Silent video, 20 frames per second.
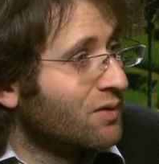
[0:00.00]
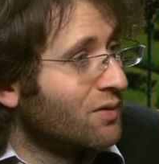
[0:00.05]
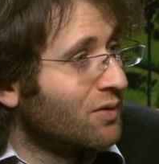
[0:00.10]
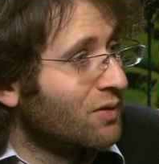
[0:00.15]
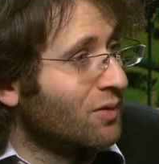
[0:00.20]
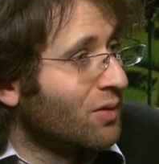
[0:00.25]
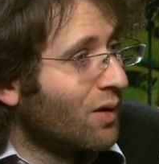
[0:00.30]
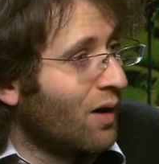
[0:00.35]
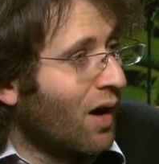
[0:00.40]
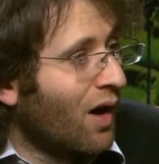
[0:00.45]

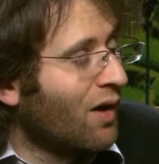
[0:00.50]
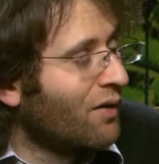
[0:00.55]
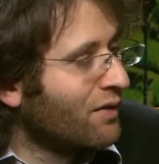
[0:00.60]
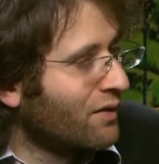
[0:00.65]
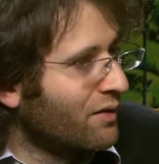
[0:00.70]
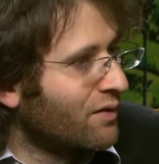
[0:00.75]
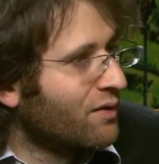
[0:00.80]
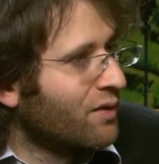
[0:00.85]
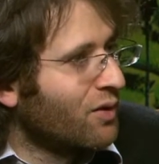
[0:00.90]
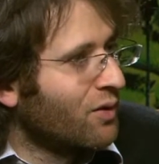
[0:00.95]
who
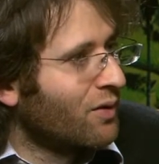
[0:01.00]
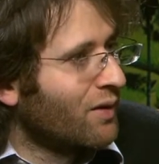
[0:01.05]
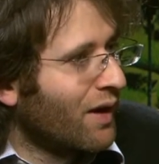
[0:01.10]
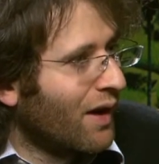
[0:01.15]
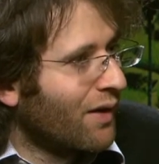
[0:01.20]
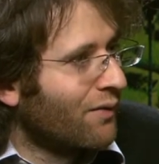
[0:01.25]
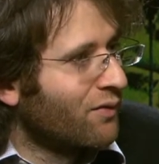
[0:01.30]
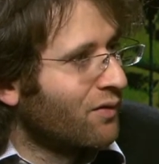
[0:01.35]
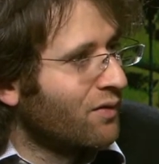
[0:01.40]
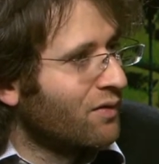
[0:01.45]
aren't so
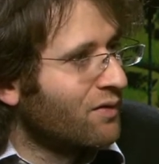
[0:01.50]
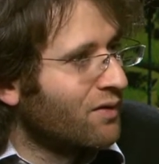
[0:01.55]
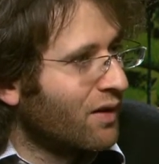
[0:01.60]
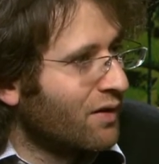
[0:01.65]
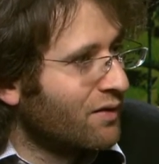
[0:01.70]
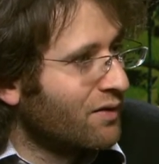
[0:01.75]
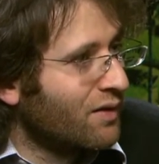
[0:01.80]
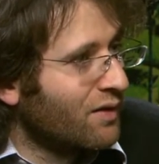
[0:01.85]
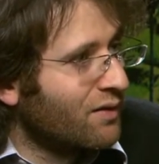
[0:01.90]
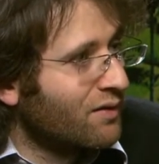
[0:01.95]
careful,
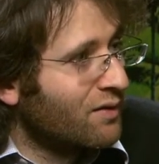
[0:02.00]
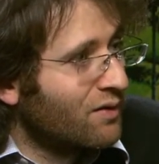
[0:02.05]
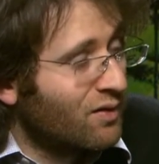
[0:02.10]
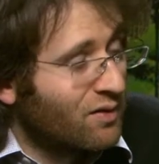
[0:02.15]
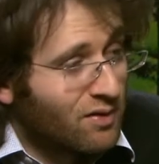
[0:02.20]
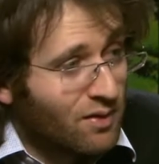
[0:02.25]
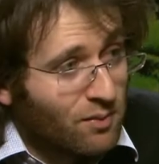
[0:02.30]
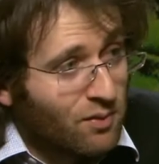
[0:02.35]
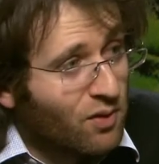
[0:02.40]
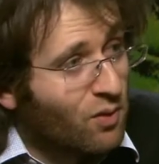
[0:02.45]
such as
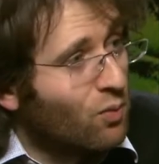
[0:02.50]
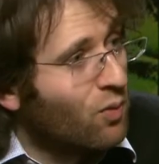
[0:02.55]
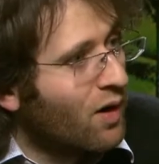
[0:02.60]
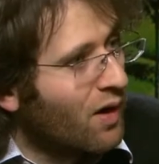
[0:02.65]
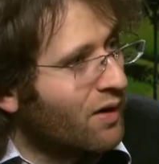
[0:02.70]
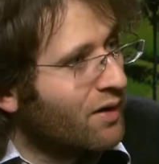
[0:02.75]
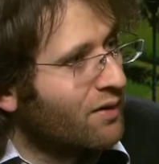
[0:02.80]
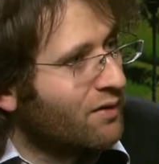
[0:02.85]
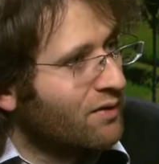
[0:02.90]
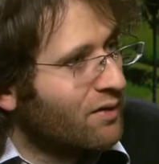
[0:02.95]
some of the
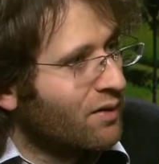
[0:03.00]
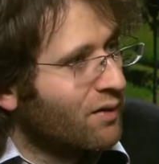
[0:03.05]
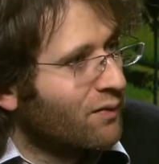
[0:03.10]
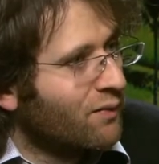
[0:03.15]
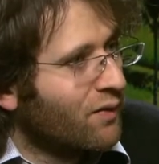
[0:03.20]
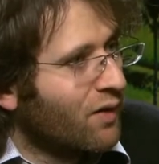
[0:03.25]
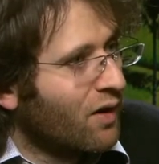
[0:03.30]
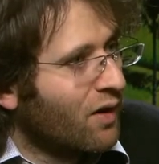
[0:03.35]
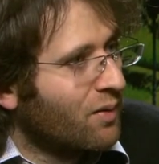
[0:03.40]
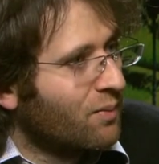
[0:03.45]
workers at the
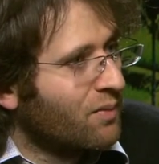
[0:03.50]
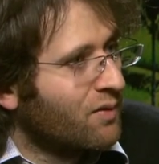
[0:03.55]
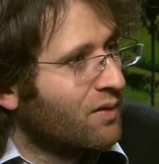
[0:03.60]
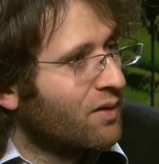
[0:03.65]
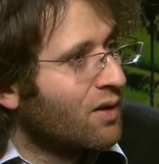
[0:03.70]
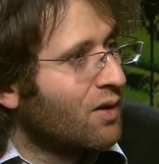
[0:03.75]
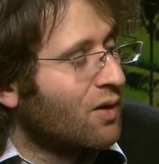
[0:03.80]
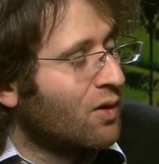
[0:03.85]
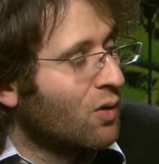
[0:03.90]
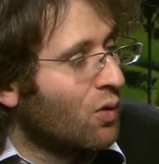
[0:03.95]
firms
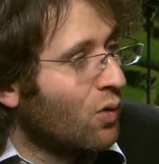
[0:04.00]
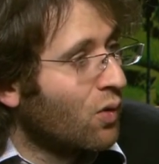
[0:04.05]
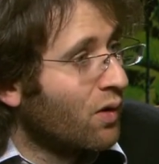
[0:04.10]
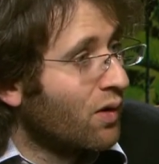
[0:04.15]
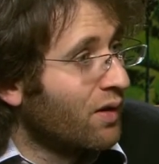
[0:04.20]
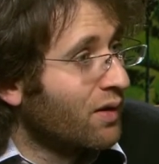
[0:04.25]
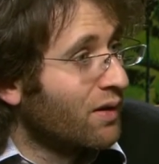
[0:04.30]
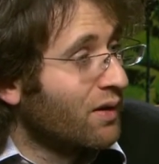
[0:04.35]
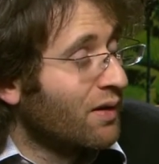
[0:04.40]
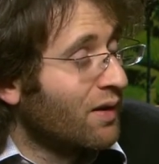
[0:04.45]
or
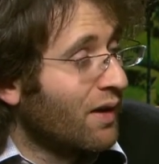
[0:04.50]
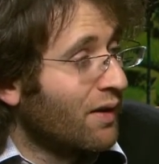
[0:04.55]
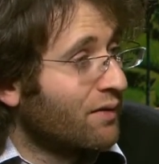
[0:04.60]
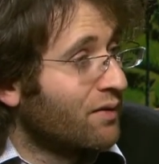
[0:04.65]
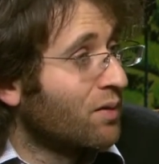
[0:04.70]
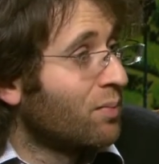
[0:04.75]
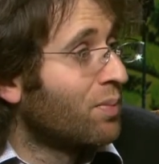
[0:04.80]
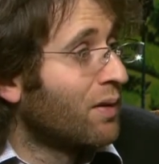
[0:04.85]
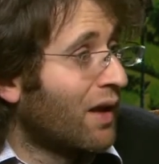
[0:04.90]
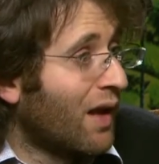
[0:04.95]
the
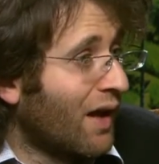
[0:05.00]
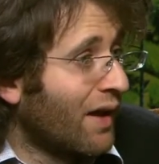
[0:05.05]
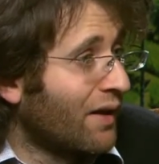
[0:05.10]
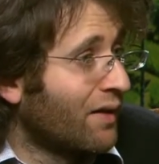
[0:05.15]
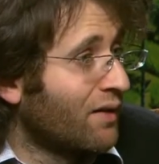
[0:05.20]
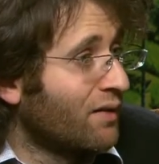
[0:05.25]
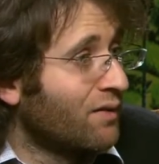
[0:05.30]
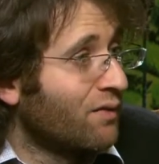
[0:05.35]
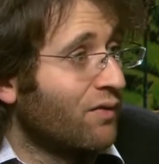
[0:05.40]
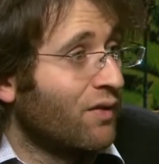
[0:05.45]

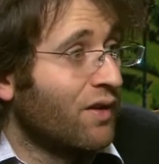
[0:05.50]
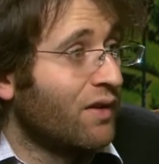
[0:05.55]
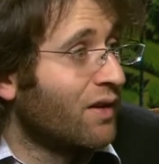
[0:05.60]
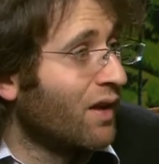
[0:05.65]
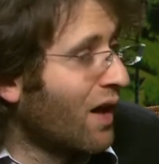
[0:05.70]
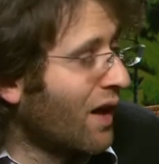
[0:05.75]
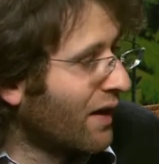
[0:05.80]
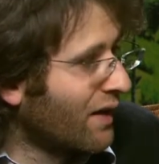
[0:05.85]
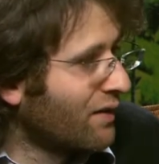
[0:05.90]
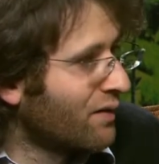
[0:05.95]
suppliers of the
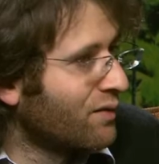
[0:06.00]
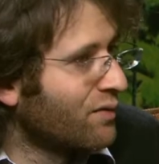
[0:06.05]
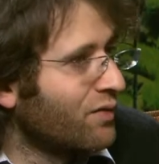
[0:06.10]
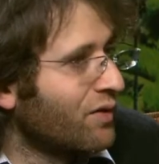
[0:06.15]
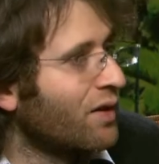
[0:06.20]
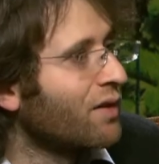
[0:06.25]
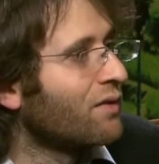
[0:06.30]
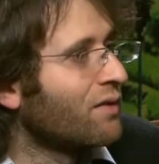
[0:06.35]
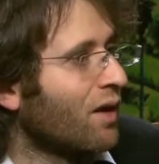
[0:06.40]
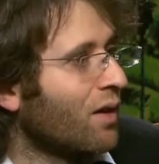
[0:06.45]
dyes, for
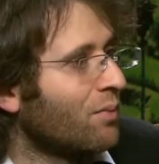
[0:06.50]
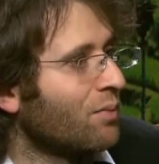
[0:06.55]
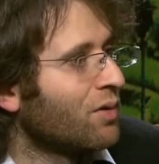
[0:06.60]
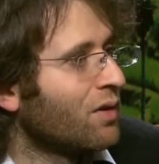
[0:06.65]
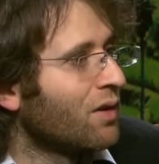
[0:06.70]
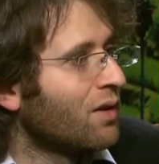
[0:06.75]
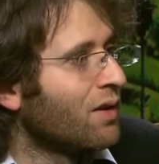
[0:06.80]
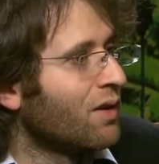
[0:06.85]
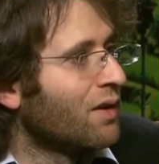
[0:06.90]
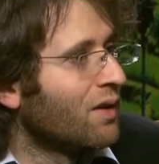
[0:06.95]

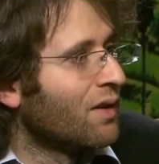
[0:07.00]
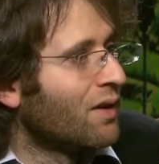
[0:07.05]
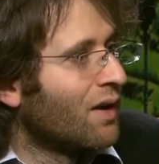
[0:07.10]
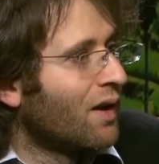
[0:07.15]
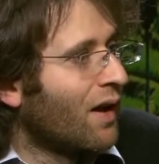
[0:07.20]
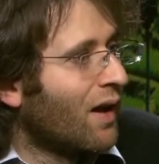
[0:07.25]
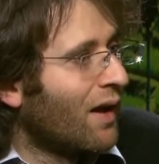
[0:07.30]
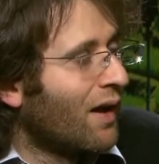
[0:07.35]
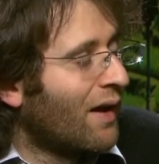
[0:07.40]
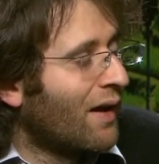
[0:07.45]
example.
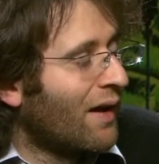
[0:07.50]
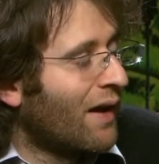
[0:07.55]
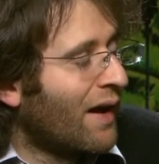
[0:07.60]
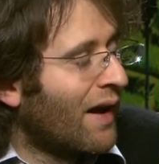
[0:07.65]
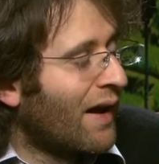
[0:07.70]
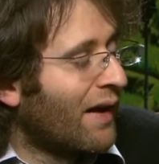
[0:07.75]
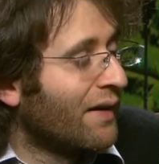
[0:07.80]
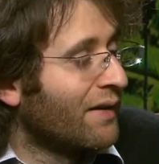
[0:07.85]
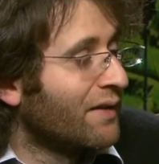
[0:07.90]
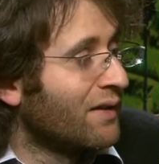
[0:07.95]

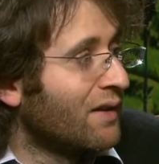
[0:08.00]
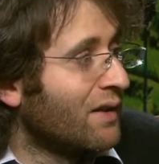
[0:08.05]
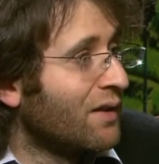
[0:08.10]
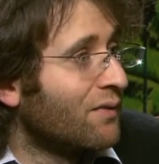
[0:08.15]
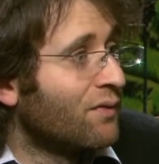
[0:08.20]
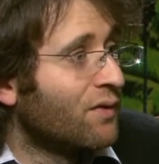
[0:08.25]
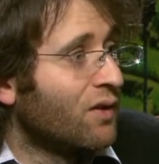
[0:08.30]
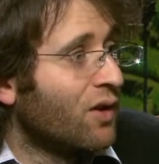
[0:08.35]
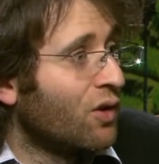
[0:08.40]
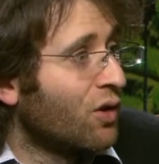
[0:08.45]
And even